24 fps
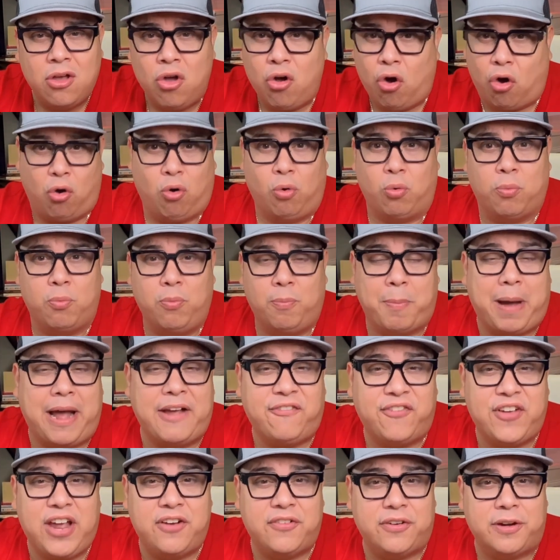Or my
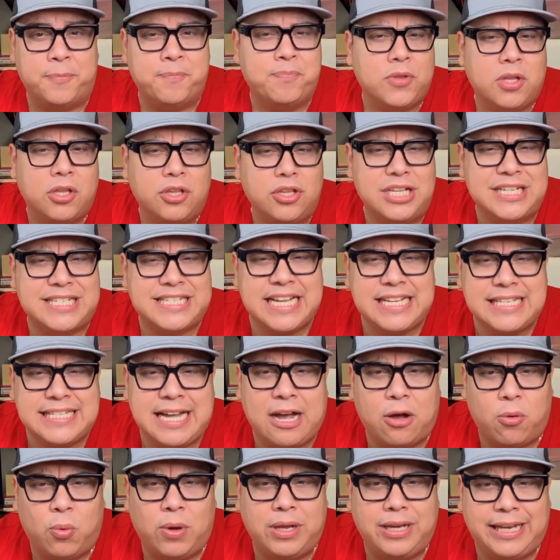favorite, you sent
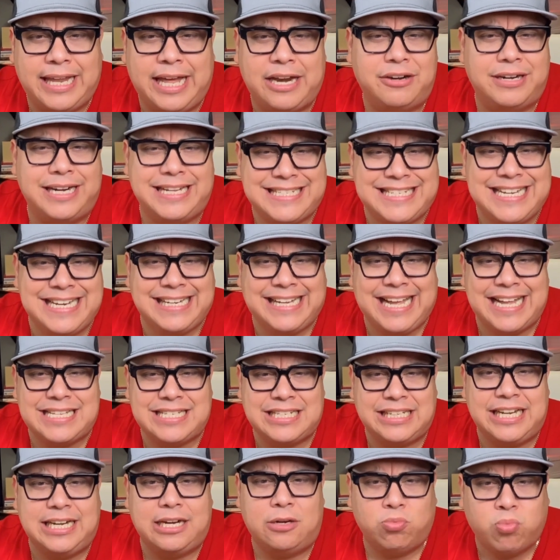out one letter and it didn't get
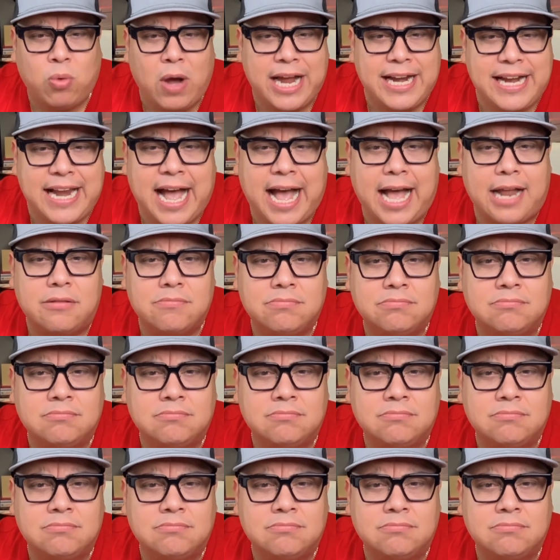deleted. Why not?